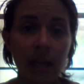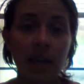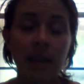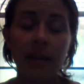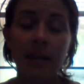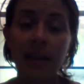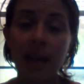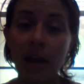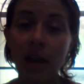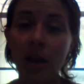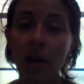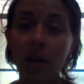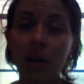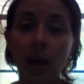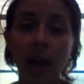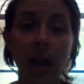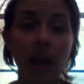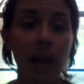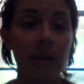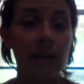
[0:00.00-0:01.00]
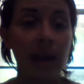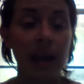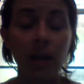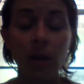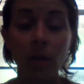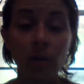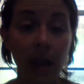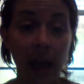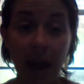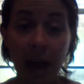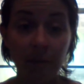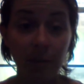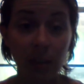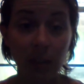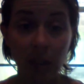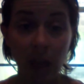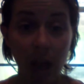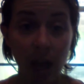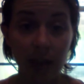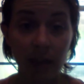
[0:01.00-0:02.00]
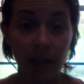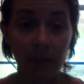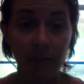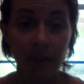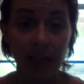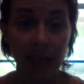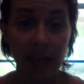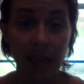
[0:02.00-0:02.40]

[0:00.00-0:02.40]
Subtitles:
they don't have a lot of the